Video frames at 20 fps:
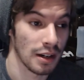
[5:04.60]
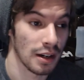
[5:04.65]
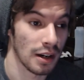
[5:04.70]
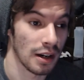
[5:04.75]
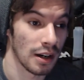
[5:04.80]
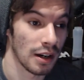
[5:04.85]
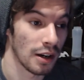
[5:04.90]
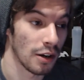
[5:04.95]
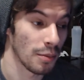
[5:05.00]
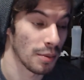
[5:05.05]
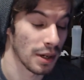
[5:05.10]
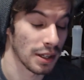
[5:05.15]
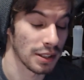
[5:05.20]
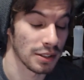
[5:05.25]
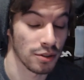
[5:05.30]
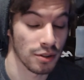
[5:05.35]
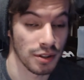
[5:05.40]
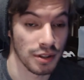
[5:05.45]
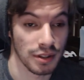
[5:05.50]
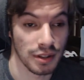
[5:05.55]
Uh, hope you guys
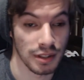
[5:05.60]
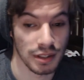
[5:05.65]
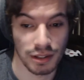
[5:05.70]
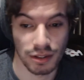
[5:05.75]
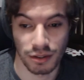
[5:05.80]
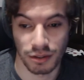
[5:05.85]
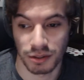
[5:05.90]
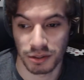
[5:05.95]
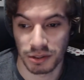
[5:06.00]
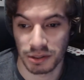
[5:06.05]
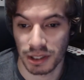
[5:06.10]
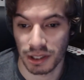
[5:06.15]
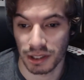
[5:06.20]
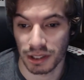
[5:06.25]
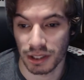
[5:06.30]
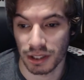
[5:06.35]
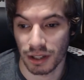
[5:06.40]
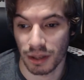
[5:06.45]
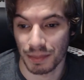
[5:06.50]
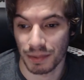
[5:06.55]
enjoyed this little
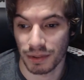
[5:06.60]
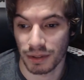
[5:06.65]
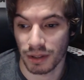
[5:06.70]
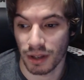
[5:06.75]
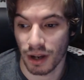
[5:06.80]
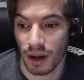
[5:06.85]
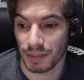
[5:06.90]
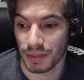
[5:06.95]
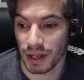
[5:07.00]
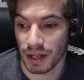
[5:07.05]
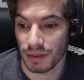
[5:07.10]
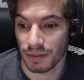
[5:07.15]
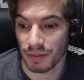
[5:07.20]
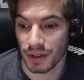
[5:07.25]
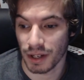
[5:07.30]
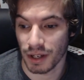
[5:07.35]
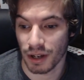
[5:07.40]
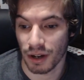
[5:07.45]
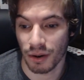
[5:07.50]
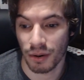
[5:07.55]
silly up update
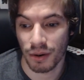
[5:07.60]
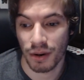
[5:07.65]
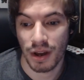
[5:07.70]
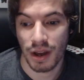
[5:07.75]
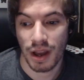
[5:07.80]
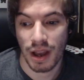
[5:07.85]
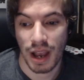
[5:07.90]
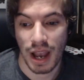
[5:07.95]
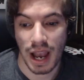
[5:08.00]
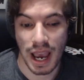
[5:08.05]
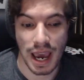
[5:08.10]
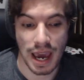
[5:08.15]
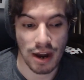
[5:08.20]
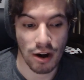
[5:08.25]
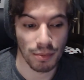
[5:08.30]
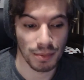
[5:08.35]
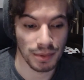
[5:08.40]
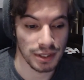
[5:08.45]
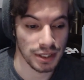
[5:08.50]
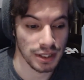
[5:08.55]
video,
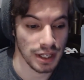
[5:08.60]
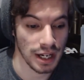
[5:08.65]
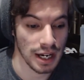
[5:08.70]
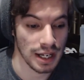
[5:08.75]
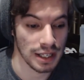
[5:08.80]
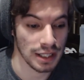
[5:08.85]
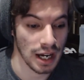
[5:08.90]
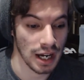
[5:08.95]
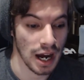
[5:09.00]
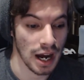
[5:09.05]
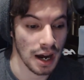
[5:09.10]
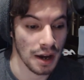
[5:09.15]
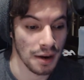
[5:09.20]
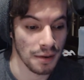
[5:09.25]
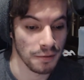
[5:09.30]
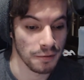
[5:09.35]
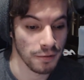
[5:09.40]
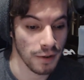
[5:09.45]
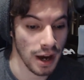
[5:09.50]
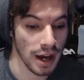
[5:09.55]
and hope to see you guys
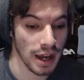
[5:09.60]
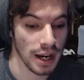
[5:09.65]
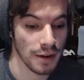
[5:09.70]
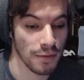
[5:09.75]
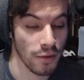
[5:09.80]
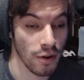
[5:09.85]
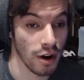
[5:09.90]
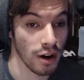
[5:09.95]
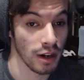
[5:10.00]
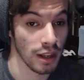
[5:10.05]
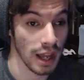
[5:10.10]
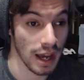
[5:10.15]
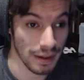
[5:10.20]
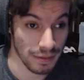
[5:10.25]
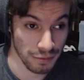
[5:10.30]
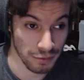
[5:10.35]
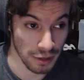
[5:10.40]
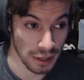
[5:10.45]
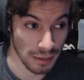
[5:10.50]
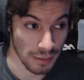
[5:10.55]
on Friday for our
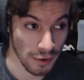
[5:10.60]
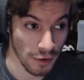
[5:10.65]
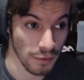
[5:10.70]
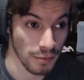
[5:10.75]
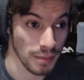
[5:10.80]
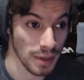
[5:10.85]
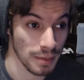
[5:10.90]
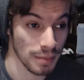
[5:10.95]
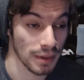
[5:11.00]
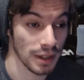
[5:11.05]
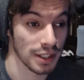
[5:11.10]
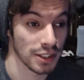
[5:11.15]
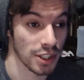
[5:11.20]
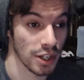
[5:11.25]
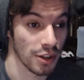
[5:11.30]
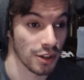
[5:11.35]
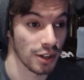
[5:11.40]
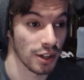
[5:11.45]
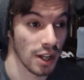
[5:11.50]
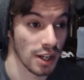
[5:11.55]
live stream of me playing
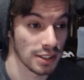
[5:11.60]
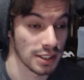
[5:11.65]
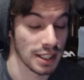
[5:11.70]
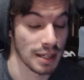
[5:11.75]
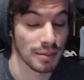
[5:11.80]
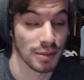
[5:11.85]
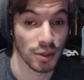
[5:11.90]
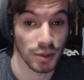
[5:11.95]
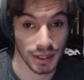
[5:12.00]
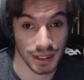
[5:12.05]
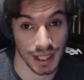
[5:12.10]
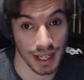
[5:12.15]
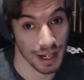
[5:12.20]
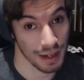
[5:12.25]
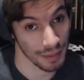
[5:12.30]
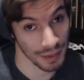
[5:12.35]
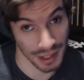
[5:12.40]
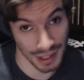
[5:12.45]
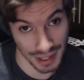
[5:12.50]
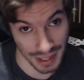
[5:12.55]
Shadow of the Colossus. I'm so excited
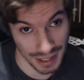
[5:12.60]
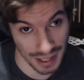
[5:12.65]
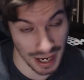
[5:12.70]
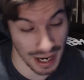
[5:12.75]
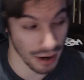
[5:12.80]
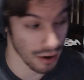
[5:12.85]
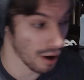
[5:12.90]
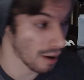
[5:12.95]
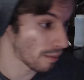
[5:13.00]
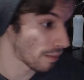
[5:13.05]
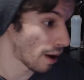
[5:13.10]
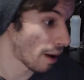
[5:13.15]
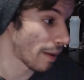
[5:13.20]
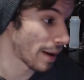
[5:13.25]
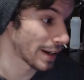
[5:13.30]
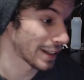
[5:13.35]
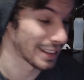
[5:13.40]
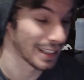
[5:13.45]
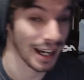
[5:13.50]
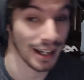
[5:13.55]
to play that. I, I'm,
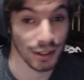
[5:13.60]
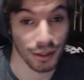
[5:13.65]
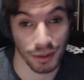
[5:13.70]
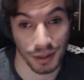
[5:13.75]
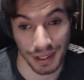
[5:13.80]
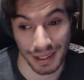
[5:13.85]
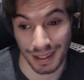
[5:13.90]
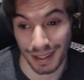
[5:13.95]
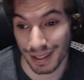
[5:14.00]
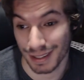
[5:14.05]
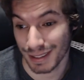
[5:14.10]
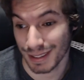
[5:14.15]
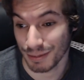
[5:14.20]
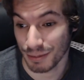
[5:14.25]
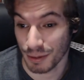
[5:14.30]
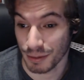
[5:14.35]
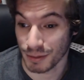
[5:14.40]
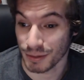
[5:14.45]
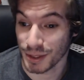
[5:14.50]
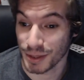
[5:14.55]
I'm actually downloading it as
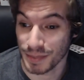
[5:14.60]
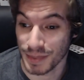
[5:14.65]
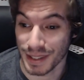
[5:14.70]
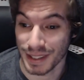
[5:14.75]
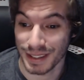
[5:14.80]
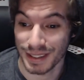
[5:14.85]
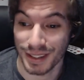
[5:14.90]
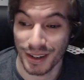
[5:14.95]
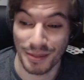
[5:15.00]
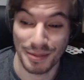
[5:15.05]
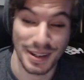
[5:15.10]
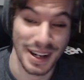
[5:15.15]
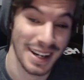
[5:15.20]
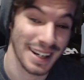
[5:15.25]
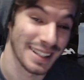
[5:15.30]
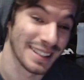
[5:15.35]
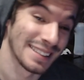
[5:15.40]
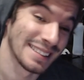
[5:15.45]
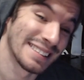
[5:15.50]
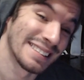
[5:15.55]
well, we speak, so I'm
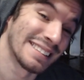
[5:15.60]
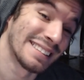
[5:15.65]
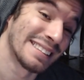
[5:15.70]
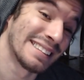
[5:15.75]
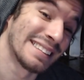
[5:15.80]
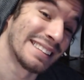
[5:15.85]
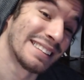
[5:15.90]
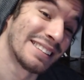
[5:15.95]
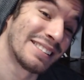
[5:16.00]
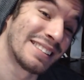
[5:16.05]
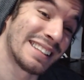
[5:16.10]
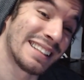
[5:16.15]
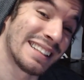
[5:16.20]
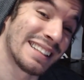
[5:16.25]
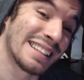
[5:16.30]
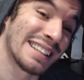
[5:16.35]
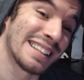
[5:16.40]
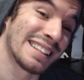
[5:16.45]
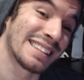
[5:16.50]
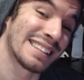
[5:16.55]
kind of
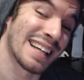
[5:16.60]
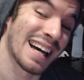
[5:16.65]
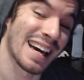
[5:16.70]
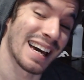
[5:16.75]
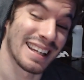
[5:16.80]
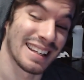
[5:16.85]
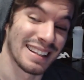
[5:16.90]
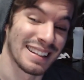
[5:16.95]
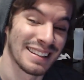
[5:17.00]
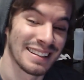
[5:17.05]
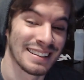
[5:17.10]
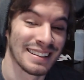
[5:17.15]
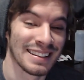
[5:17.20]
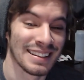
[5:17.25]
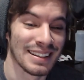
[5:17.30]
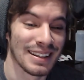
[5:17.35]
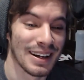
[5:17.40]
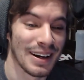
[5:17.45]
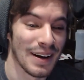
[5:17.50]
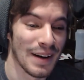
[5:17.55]
really excited.
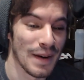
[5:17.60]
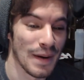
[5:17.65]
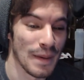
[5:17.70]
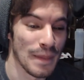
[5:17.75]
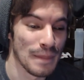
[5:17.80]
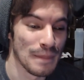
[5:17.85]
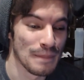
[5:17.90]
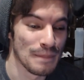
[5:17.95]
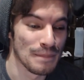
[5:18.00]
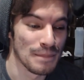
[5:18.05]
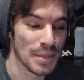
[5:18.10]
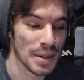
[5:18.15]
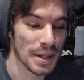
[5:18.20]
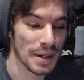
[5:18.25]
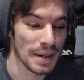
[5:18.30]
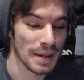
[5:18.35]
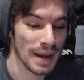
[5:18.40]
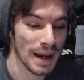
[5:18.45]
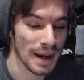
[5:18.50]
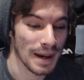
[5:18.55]
Um,
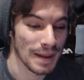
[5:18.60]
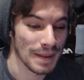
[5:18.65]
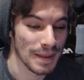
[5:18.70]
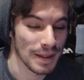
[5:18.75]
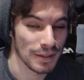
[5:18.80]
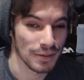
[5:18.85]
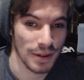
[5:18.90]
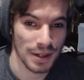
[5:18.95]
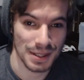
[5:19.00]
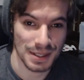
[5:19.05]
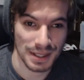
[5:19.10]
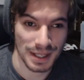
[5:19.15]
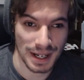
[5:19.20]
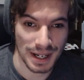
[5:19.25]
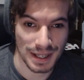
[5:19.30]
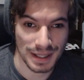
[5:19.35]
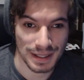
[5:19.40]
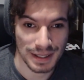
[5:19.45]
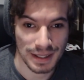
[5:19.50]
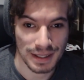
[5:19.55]
but yeah, thanks for watching,
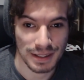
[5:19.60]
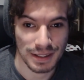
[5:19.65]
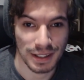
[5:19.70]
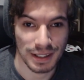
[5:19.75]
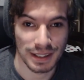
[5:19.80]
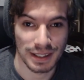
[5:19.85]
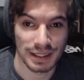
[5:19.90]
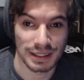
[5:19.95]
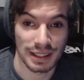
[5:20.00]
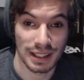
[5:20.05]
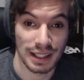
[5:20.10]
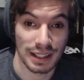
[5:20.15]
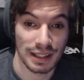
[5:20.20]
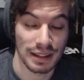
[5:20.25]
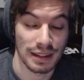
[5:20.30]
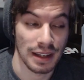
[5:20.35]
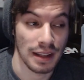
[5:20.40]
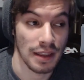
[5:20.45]
guys. See you guys next like,